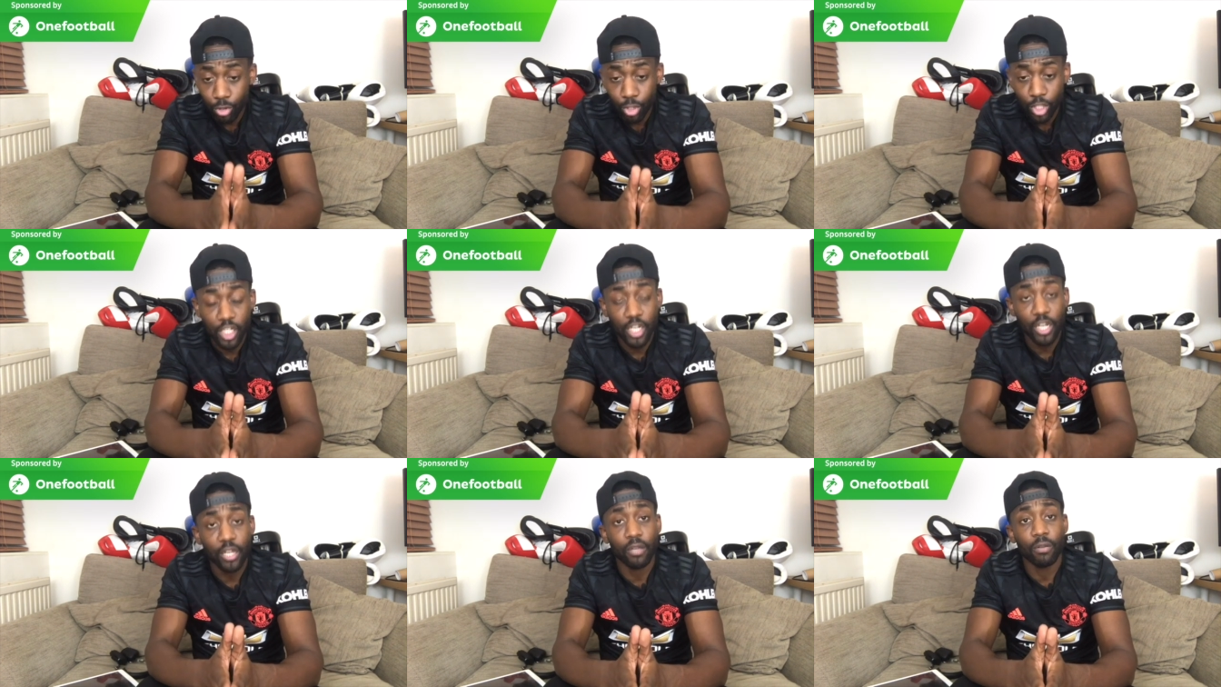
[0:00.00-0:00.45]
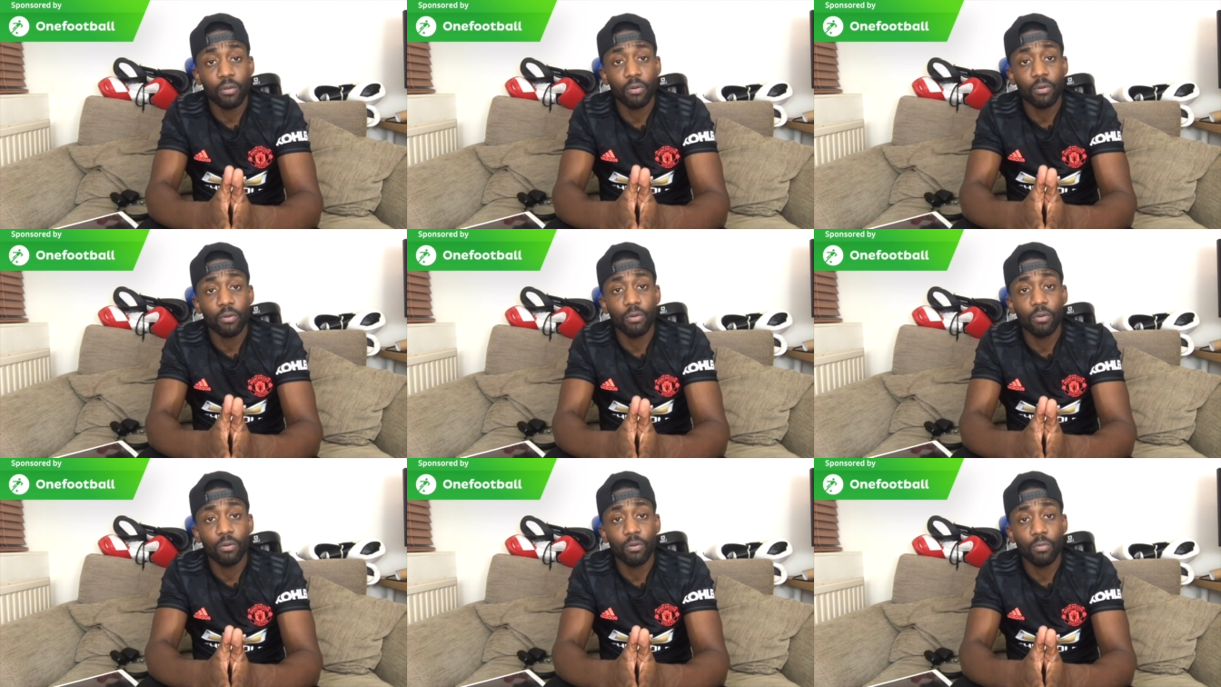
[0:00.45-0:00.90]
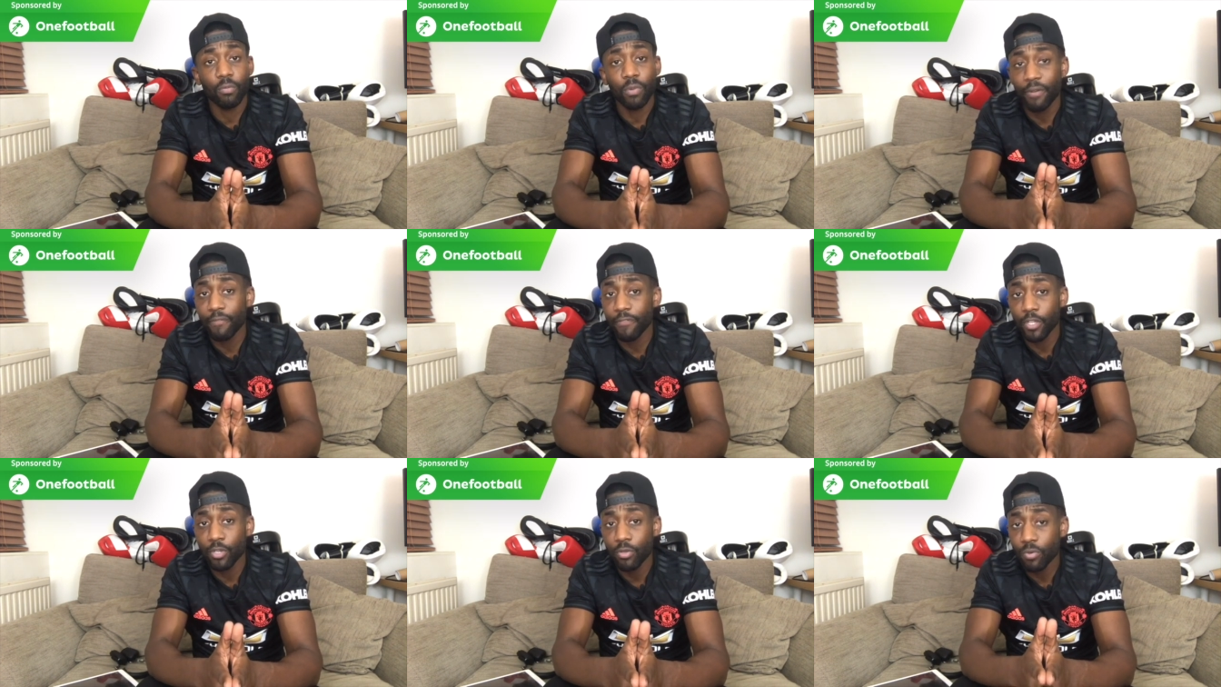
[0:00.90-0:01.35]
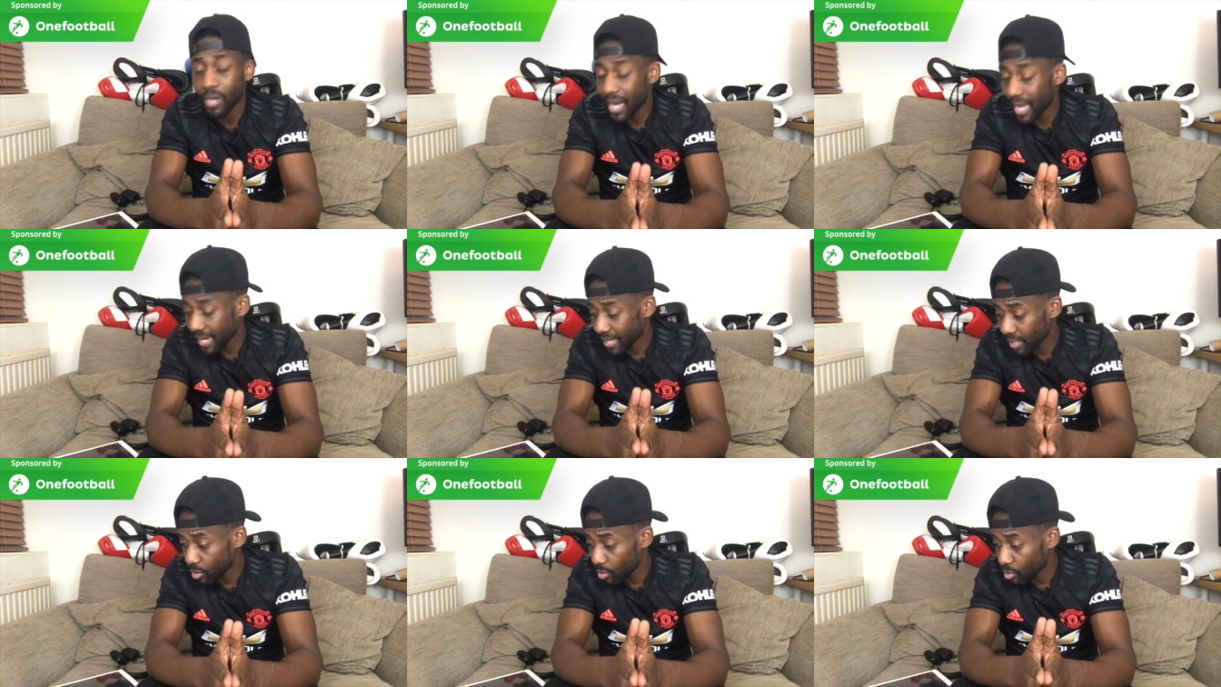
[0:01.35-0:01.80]
shit, whether you
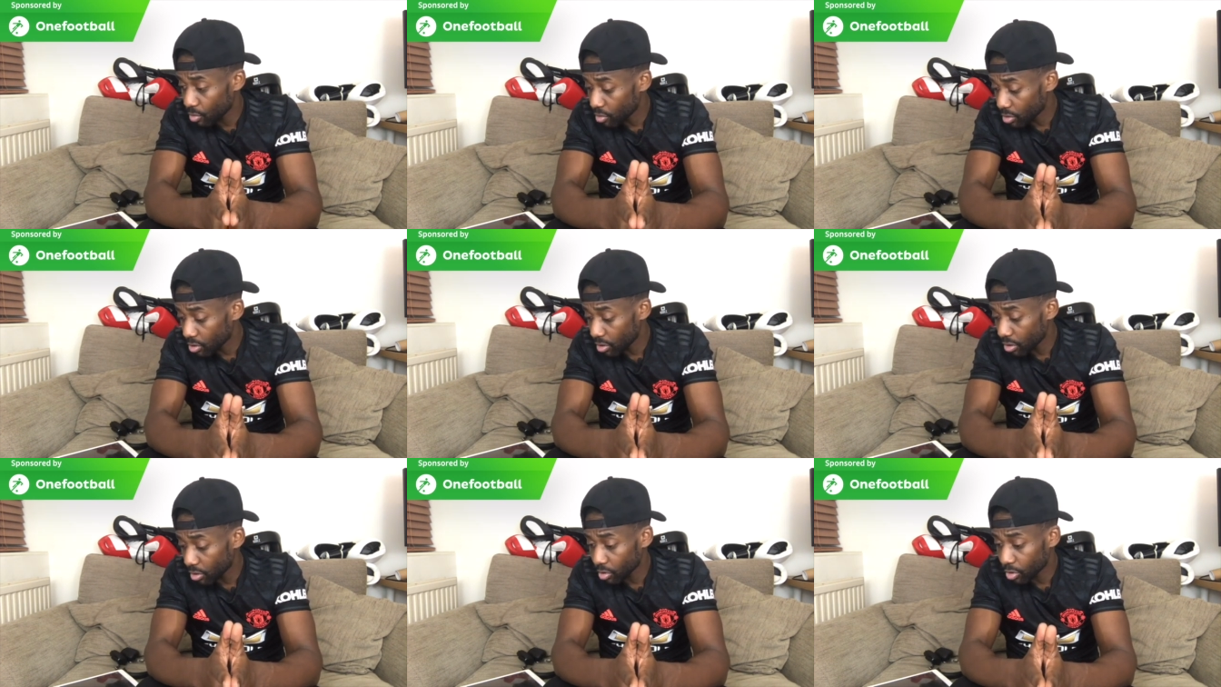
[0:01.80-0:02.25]
like it or not.